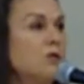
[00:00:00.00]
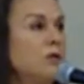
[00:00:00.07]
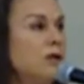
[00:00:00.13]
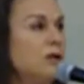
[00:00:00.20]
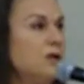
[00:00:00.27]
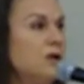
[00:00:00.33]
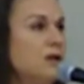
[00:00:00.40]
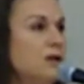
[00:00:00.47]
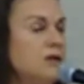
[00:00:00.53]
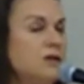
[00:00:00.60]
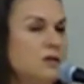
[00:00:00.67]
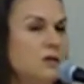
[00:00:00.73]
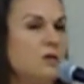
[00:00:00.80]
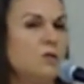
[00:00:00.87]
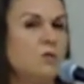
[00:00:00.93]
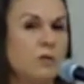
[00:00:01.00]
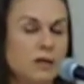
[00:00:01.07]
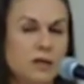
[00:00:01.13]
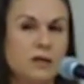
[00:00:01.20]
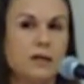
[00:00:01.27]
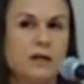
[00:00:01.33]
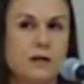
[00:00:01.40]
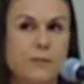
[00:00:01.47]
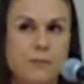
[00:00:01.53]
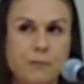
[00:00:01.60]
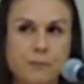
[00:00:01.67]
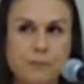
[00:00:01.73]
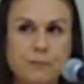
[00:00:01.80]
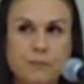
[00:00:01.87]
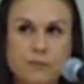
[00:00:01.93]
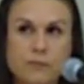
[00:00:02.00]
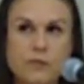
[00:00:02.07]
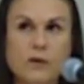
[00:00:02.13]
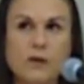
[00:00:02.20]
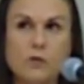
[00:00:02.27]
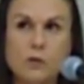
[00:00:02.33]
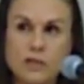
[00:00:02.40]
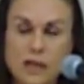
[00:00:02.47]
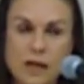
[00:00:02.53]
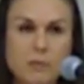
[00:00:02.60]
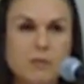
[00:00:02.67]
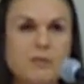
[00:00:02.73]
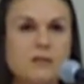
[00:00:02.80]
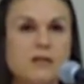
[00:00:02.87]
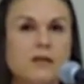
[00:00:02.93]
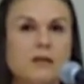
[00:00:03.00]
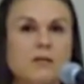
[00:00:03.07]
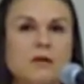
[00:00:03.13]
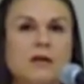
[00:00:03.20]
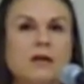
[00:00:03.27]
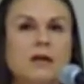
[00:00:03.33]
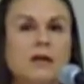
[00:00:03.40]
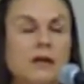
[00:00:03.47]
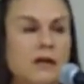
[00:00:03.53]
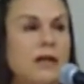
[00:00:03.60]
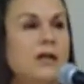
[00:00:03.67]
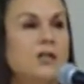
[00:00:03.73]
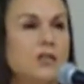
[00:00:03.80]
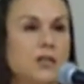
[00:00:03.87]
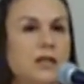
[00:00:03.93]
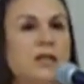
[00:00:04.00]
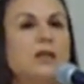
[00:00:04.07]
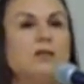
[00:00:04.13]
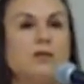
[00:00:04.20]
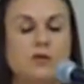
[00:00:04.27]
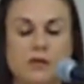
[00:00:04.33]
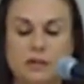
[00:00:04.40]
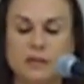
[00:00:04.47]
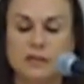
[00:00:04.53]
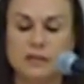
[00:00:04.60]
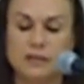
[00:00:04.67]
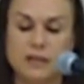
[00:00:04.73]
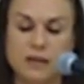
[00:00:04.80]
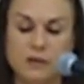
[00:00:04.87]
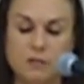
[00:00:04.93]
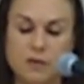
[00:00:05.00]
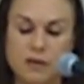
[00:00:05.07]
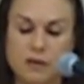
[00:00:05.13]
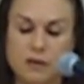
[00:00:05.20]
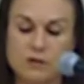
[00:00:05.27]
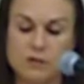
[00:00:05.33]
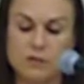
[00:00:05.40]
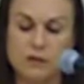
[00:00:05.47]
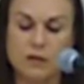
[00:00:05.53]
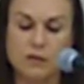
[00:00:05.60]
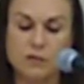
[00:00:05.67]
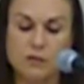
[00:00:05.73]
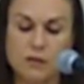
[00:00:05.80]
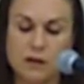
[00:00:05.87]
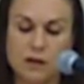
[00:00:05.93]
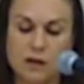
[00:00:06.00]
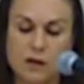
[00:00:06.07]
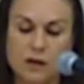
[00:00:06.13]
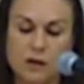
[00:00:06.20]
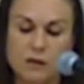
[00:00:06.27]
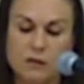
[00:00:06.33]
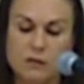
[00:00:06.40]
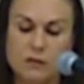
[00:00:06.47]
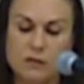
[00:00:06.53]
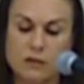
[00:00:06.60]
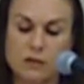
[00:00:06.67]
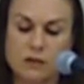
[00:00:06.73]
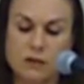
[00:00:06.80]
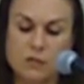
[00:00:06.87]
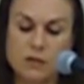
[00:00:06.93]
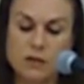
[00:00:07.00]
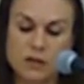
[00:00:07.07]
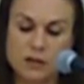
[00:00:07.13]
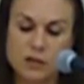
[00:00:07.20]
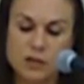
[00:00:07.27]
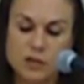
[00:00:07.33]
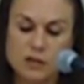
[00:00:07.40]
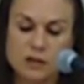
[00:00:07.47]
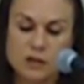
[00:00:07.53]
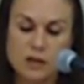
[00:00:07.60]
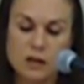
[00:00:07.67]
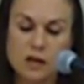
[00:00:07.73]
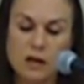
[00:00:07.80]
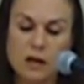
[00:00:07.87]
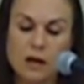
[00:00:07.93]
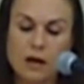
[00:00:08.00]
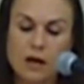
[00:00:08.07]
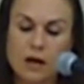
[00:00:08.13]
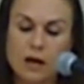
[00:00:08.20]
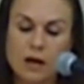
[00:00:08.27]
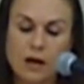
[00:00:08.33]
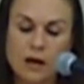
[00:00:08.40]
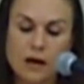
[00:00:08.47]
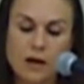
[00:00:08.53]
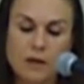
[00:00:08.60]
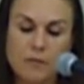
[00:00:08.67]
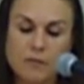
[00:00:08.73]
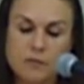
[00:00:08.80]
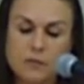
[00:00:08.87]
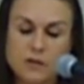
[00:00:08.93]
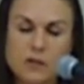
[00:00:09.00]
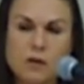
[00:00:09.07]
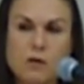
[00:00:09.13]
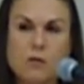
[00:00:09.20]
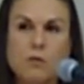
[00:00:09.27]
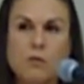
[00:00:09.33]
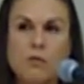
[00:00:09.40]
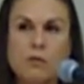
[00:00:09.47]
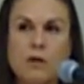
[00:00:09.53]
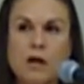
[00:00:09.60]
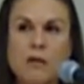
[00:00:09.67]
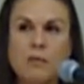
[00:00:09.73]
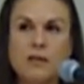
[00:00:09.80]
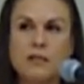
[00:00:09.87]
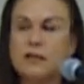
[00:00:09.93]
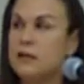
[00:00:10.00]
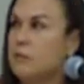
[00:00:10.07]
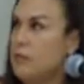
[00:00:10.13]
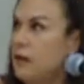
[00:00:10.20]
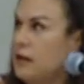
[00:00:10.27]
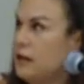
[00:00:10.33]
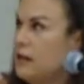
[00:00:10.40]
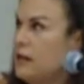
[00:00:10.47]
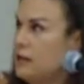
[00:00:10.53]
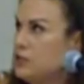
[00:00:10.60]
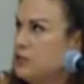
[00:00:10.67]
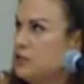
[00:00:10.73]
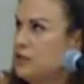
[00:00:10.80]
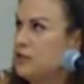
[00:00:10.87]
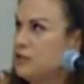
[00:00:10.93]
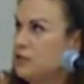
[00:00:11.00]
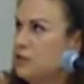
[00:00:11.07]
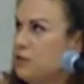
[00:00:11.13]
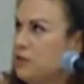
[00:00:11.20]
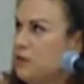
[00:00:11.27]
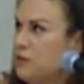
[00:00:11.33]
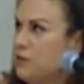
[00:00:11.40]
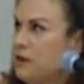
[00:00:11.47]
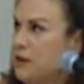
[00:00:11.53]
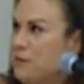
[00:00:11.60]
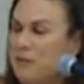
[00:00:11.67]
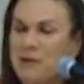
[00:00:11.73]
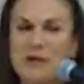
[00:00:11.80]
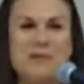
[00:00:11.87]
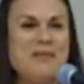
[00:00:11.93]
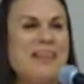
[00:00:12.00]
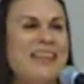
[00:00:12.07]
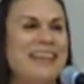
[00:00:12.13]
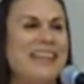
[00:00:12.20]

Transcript: going on, you know, with them, what's happened to them, it actually increases the empathy of clinicians. So coming to the medication issue, and I'll wrap up.